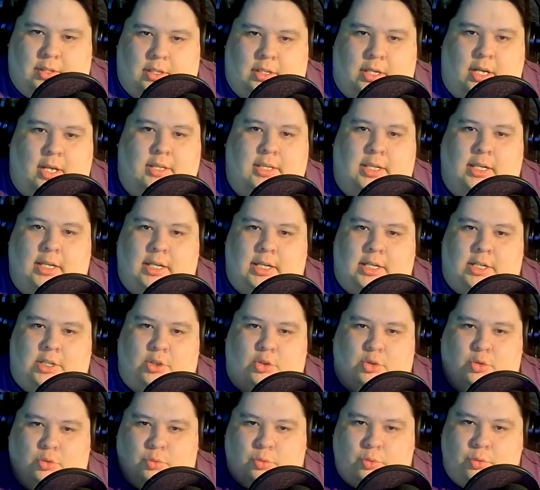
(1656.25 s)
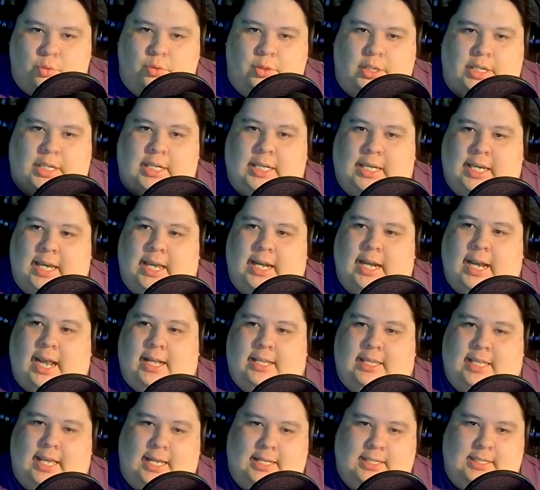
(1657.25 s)
Nothing can truly get
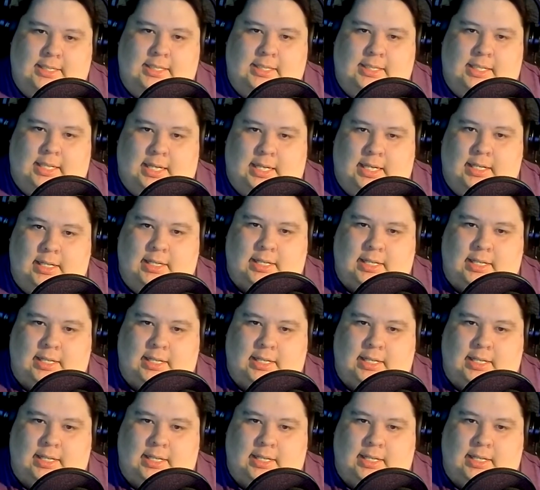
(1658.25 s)
at that seed,